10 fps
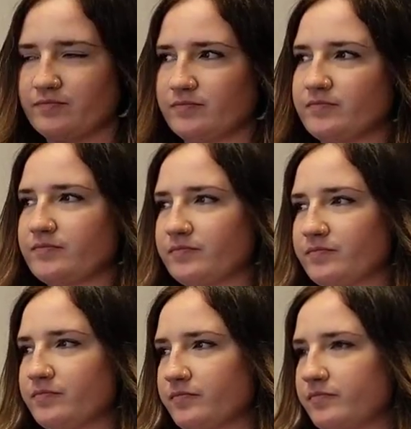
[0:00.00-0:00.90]

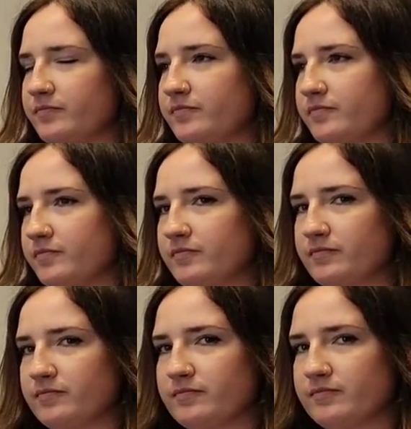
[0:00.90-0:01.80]

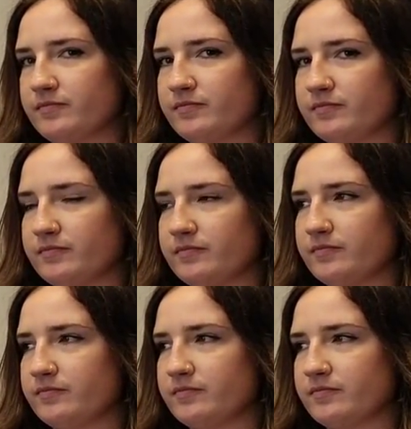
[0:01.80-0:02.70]

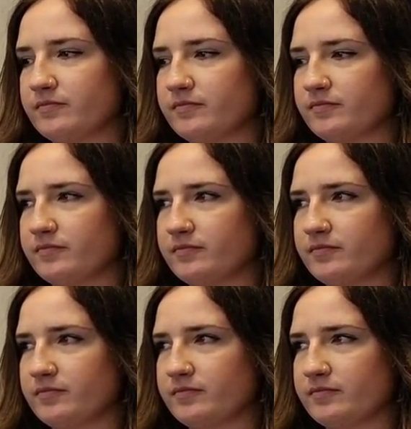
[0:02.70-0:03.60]

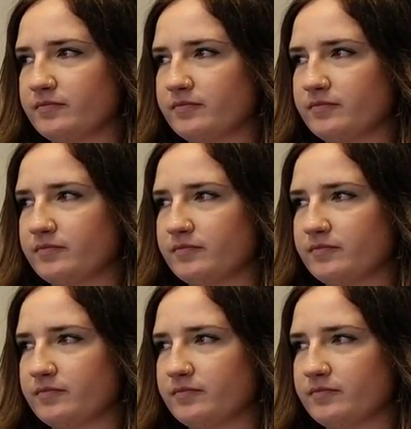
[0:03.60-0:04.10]
(not speaking)